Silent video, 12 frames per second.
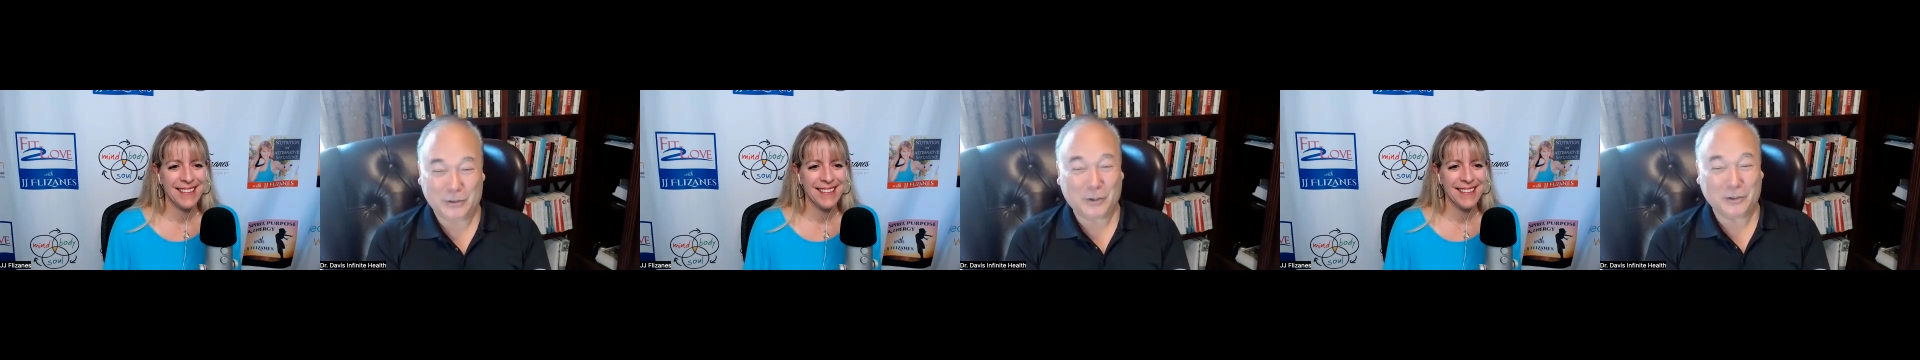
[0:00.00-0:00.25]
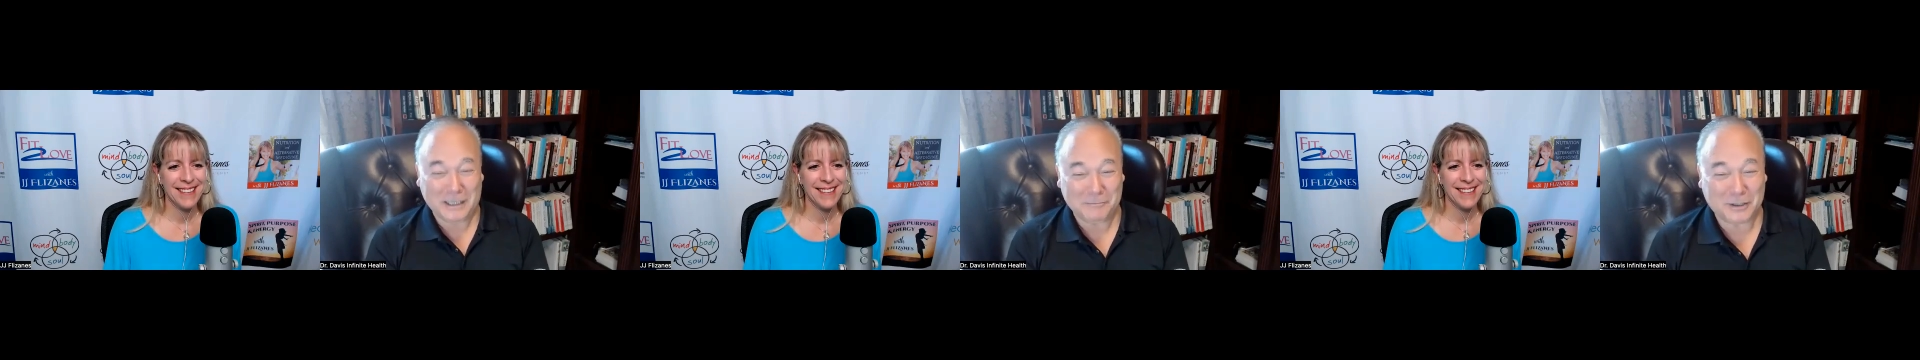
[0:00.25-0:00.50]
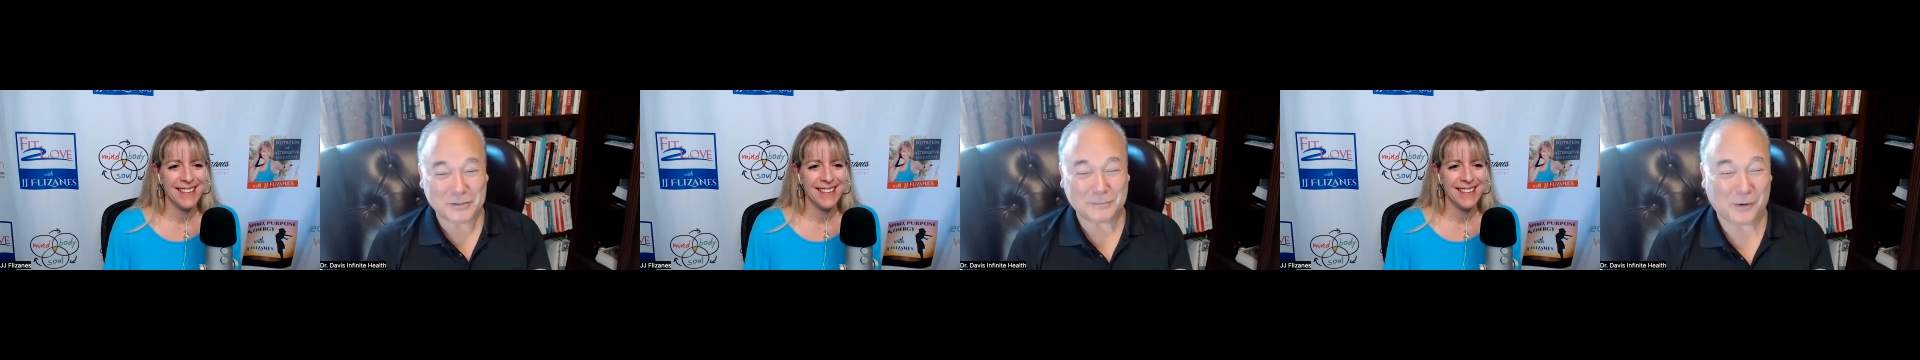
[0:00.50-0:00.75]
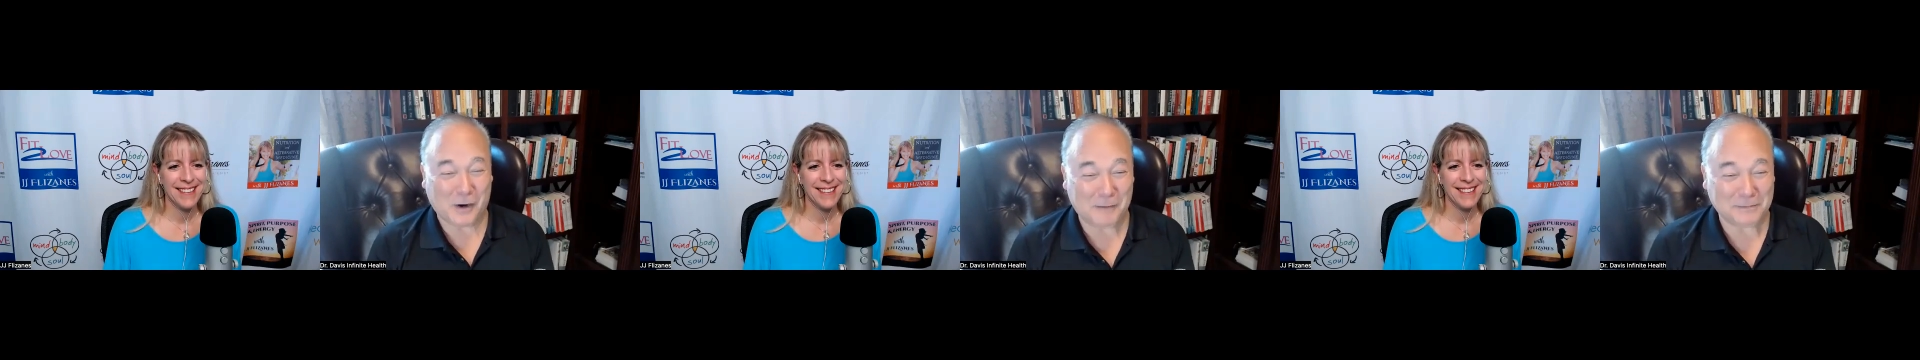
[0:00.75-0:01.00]
Speaker 1: you don't need
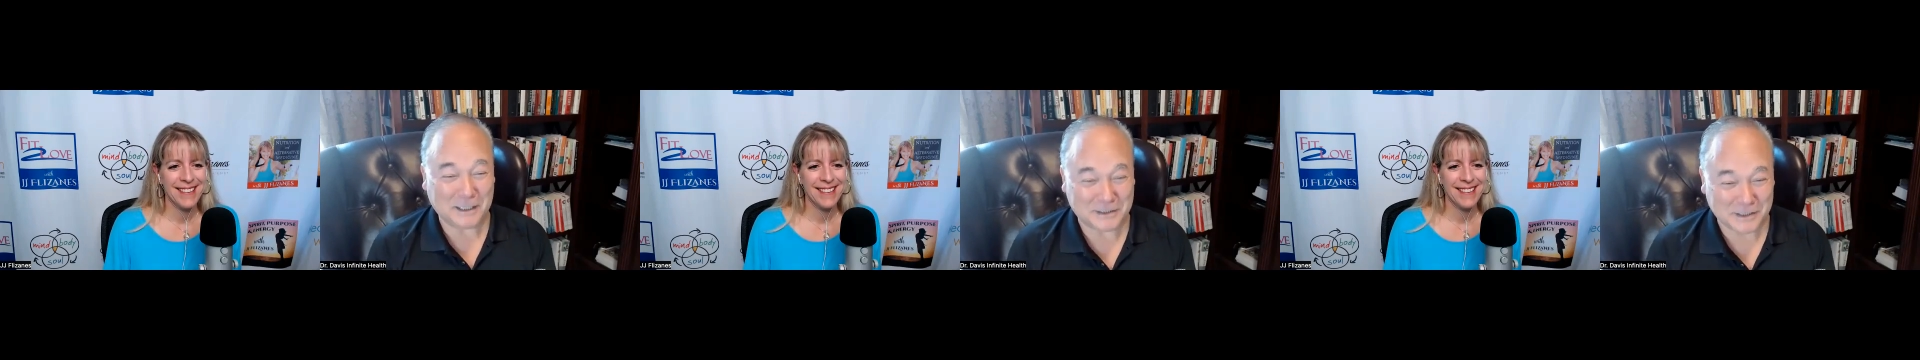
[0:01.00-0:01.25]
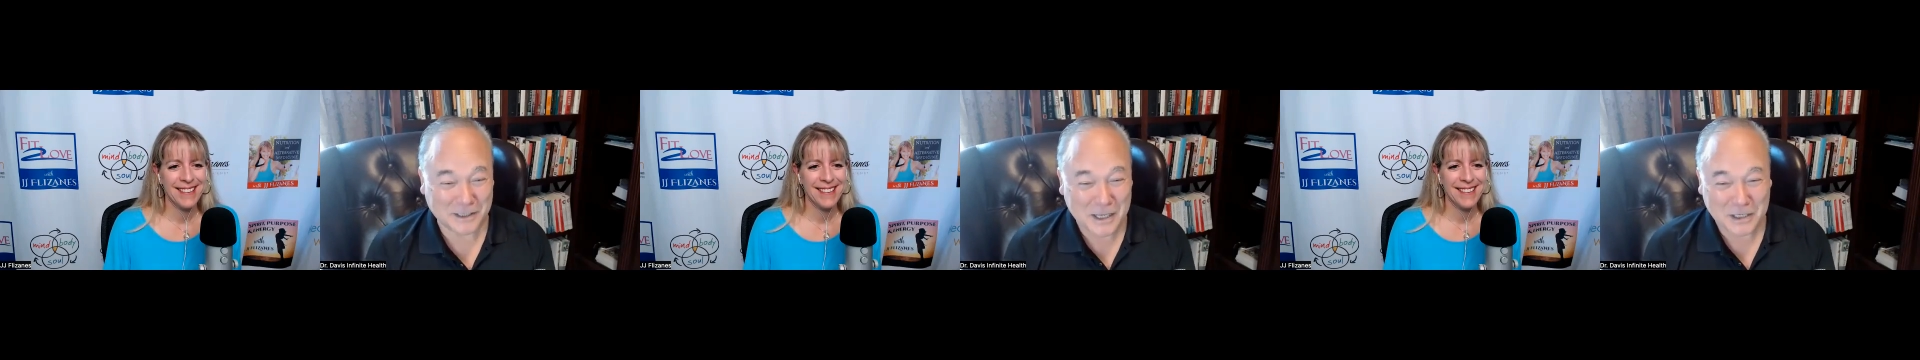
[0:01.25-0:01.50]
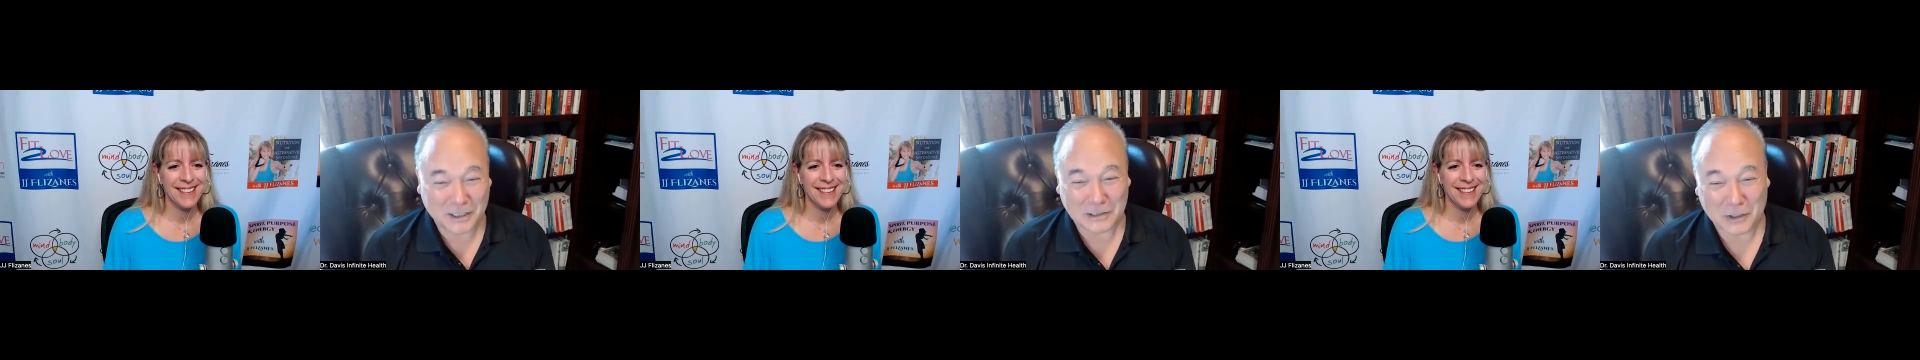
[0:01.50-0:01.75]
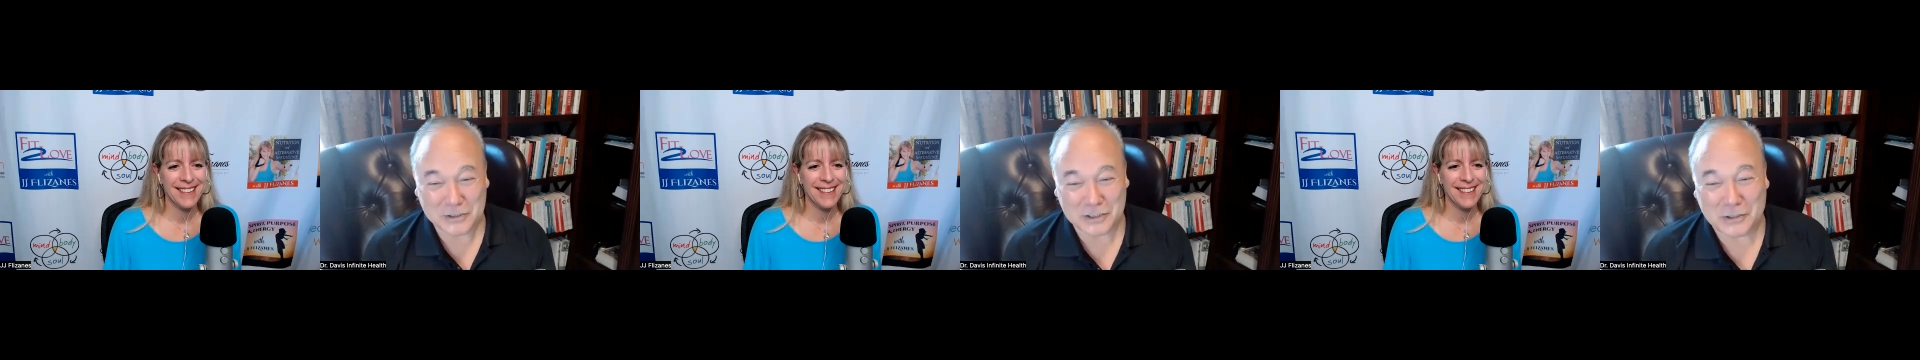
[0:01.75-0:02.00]
much prompting to
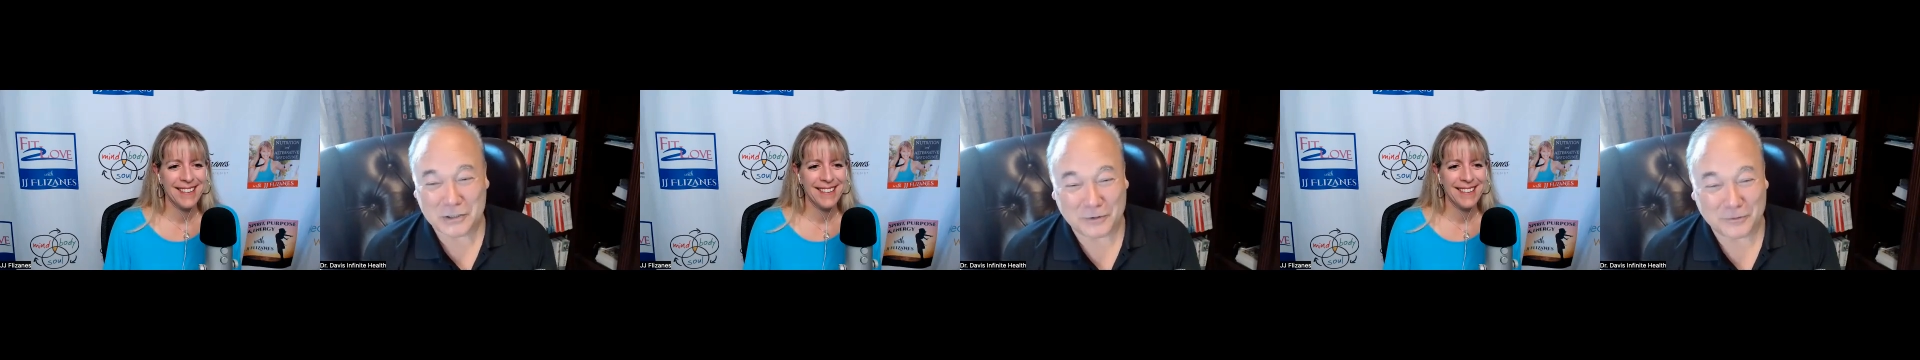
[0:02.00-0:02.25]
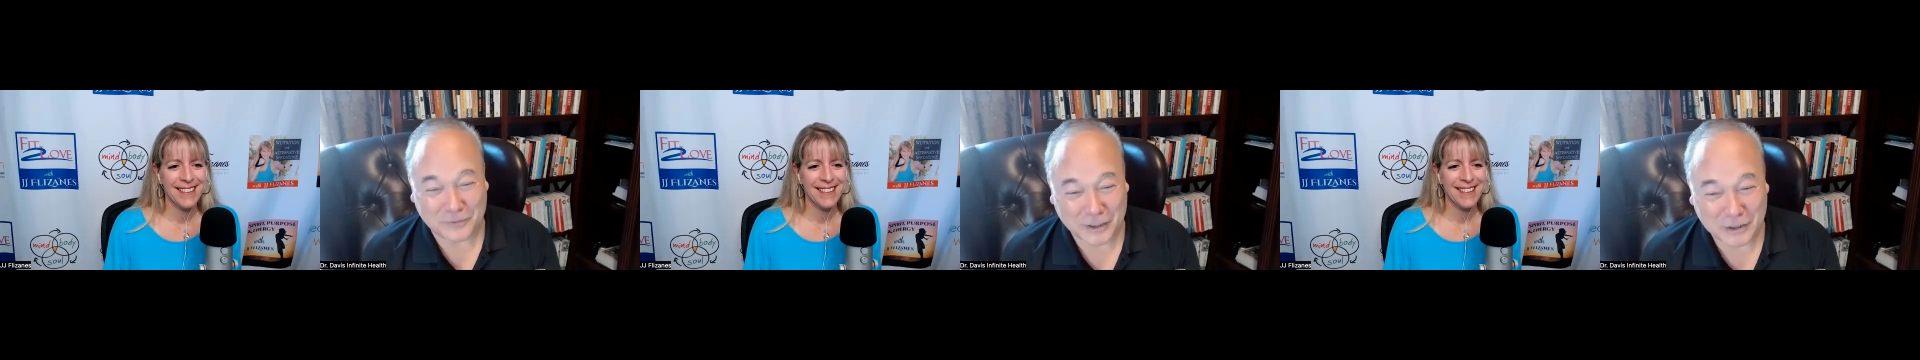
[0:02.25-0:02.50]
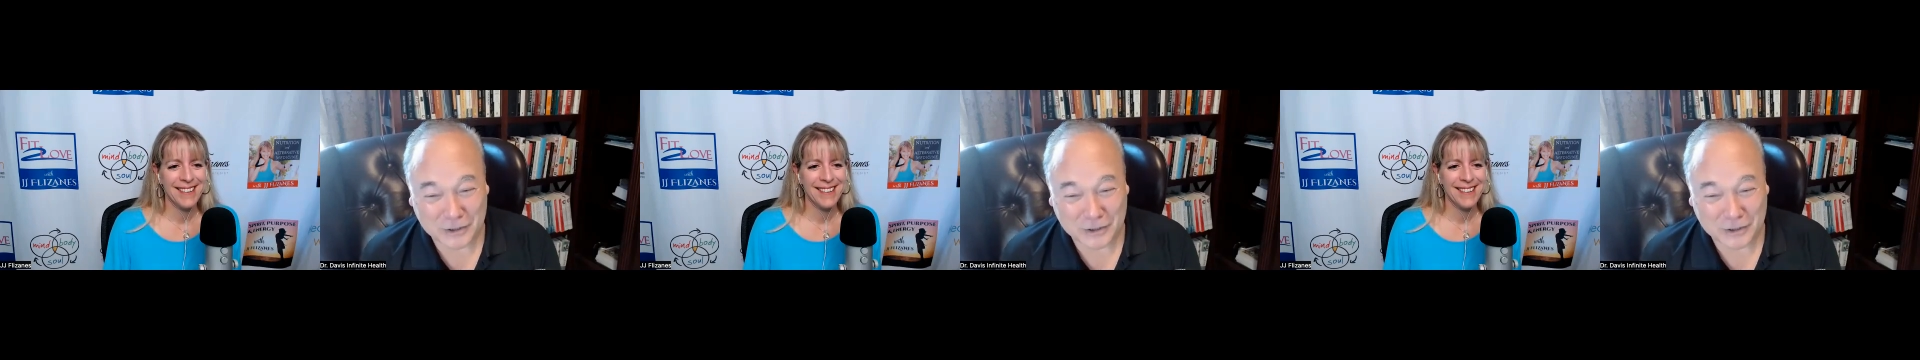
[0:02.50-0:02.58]
lunge into a very